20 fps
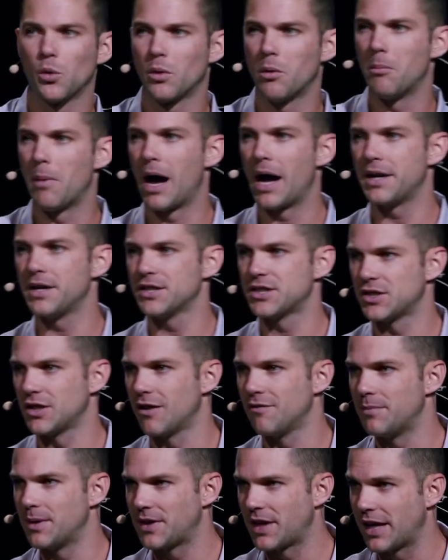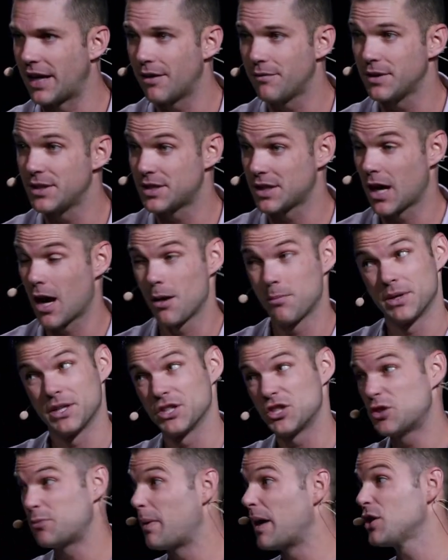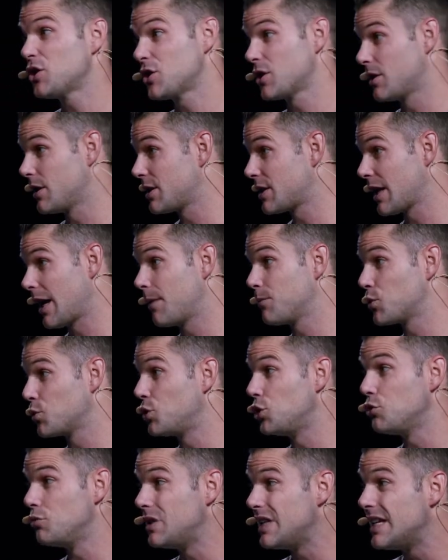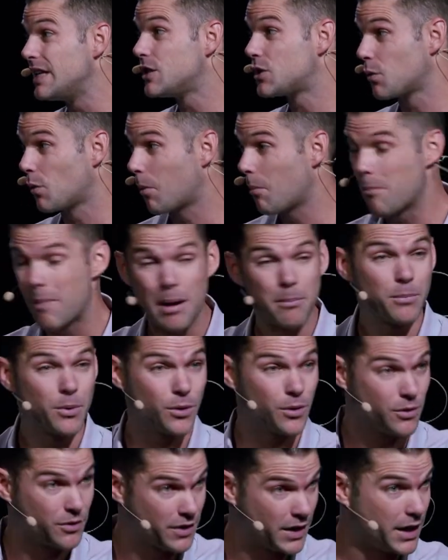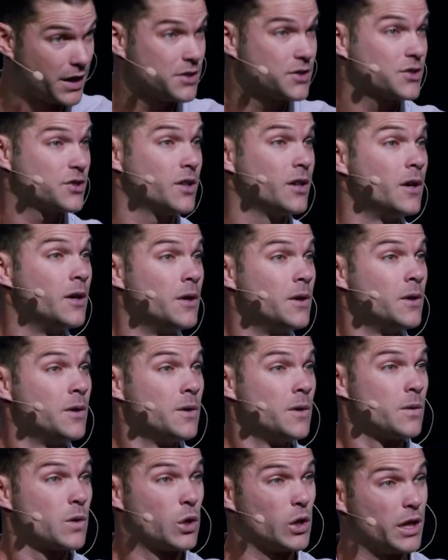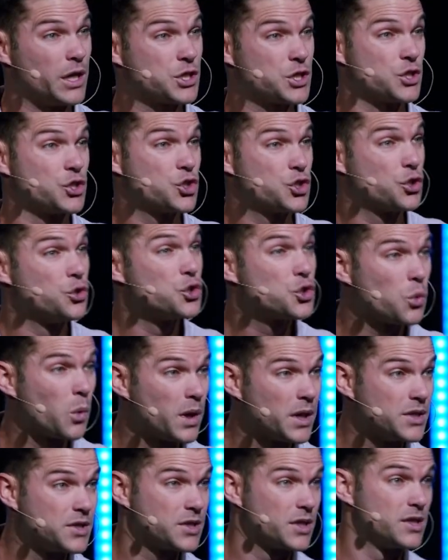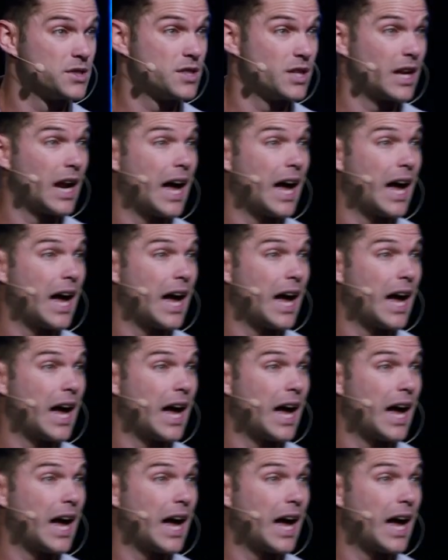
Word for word: remind us of? But that every time, and especially in the times when you need to remember this, Galatians 2:20 says that